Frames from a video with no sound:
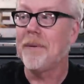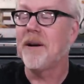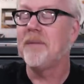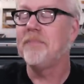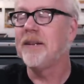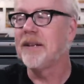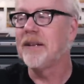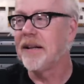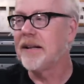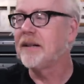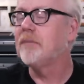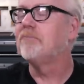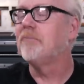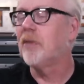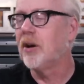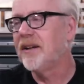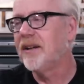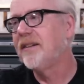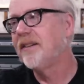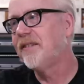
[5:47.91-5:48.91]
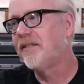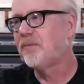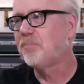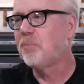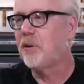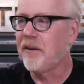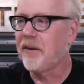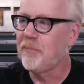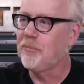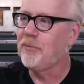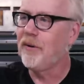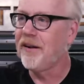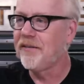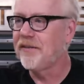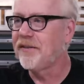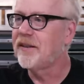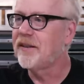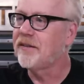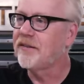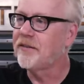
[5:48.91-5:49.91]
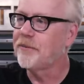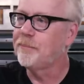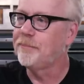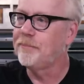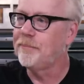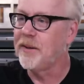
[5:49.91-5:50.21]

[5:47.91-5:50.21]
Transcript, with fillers: I'd be like, right, this is part of the process.